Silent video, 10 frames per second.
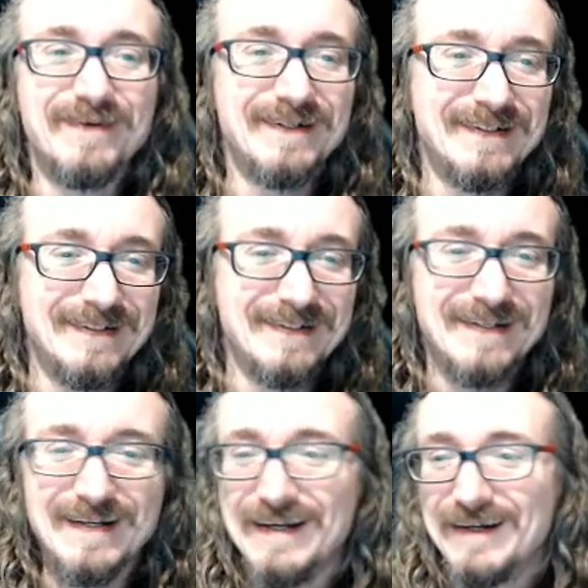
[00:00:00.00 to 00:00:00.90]

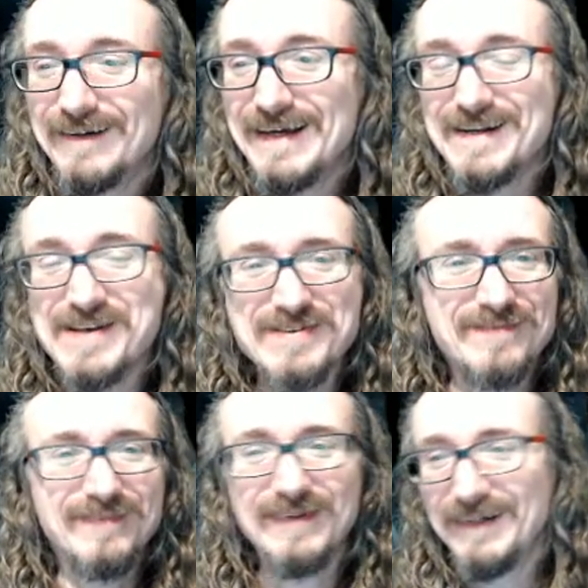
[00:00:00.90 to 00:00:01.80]
or that doesn't
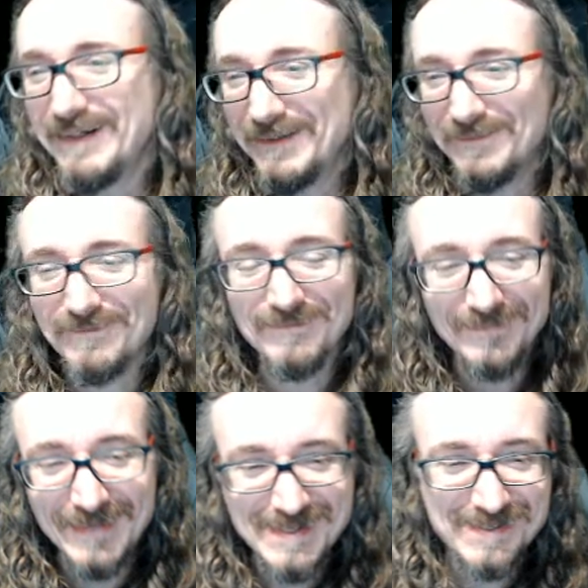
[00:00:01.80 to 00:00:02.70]
uh,
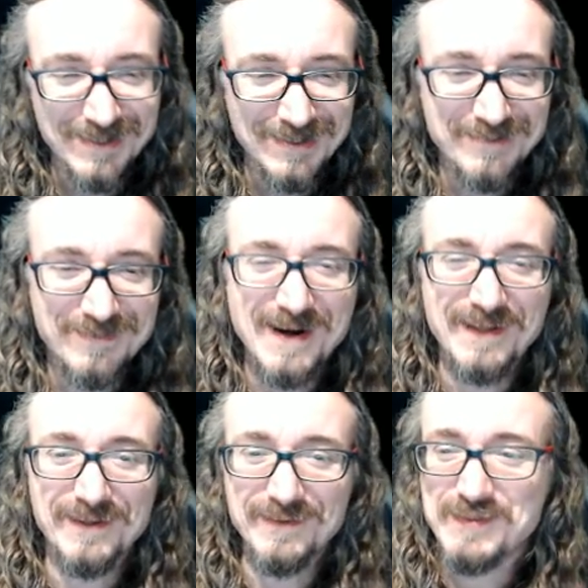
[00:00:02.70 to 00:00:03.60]
necessarily
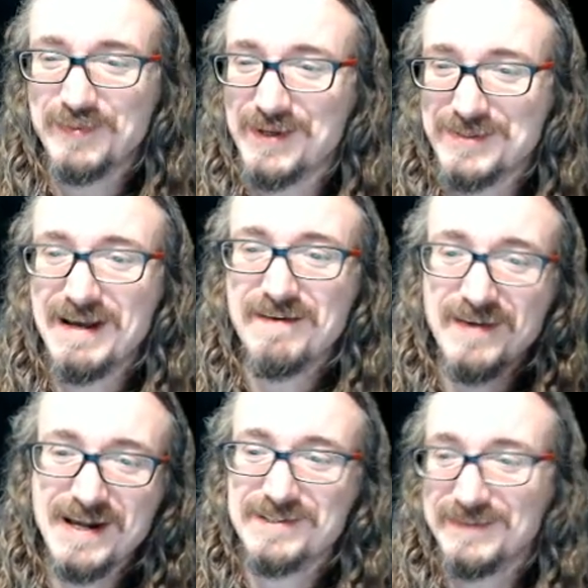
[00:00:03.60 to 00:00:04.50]
follow. Just because you have
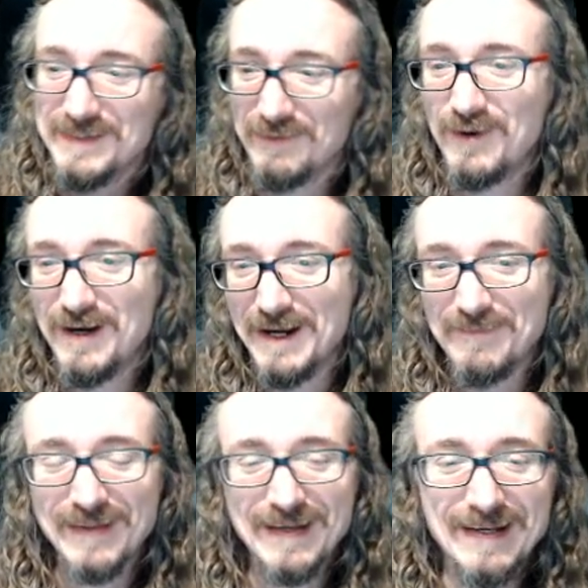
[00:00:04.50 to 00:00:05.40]
X, you get Y.
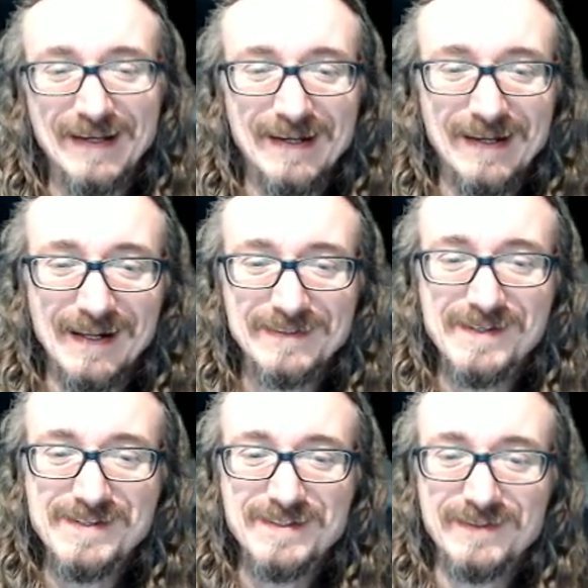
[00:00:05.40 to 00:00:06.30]
And so
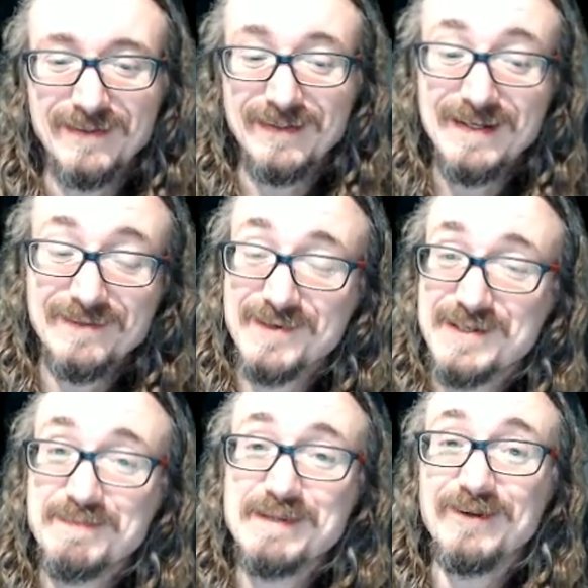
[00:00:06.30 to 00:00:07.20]
this is again the
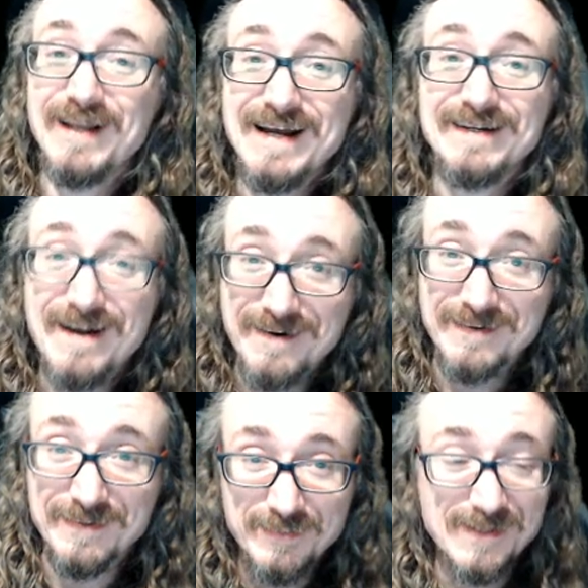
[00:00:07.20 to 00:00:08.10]
reason people like
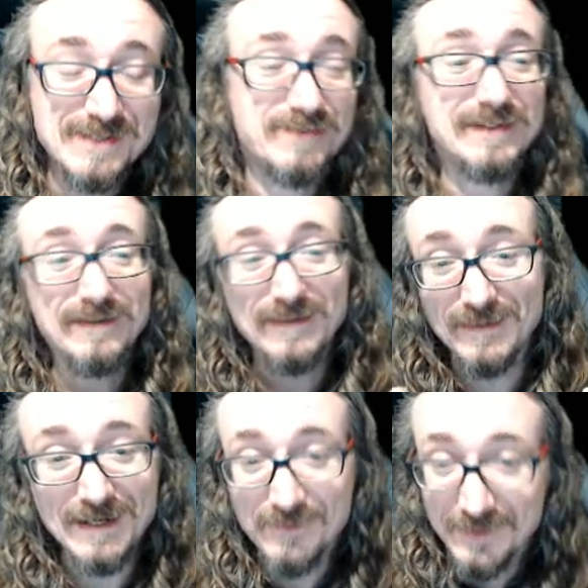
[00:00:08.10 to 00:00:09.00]
narratives because we
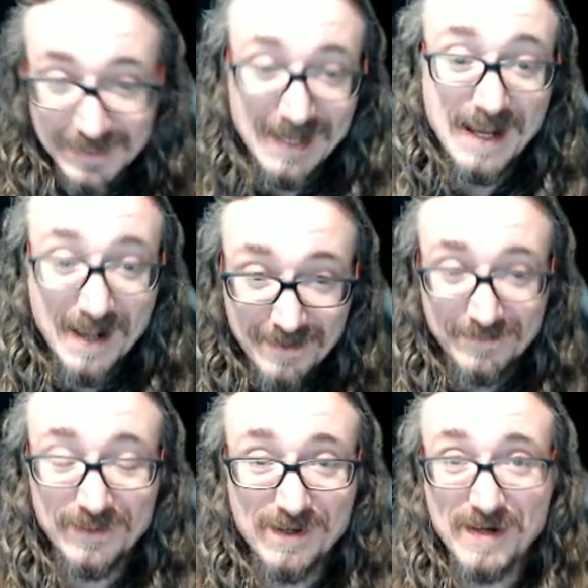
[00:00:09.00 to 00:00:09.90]
there we can have
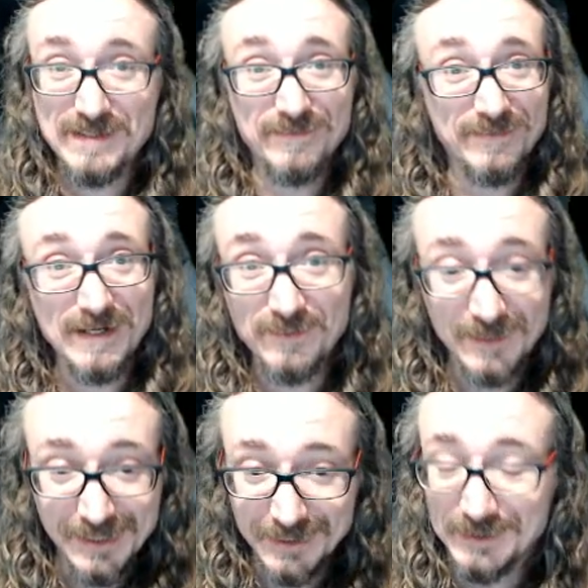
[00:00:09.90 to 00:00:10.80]
the cause and effect
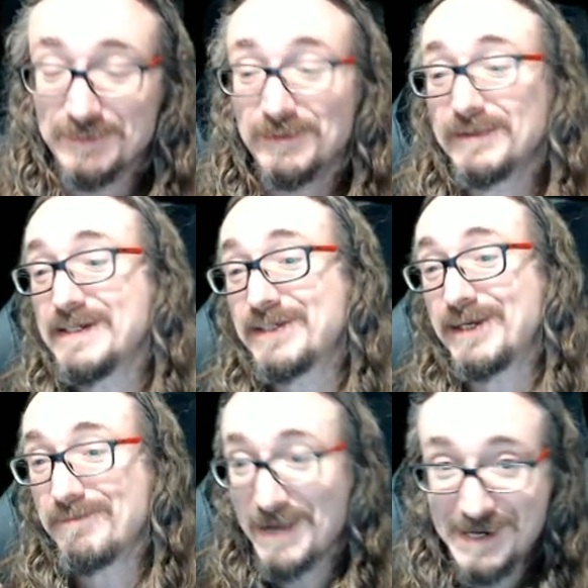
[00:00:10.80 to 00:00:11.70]
relationship. Things
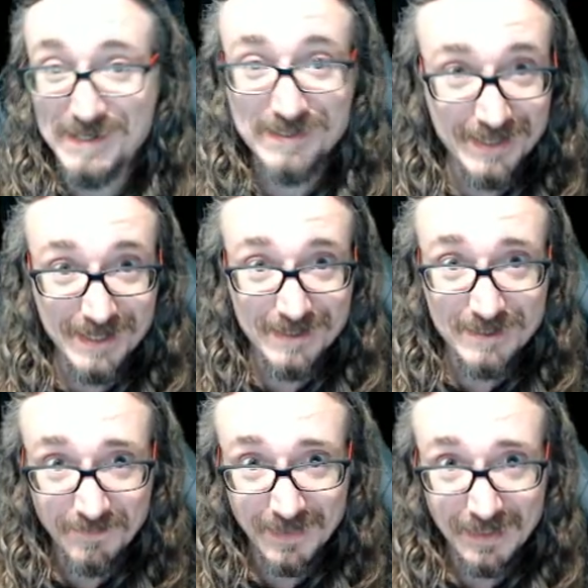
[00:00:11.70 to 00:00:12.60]
can make
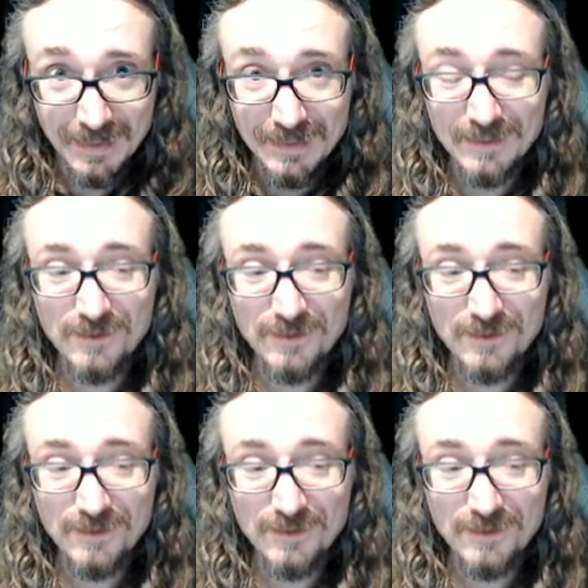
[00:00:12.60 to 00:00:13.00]
sense in a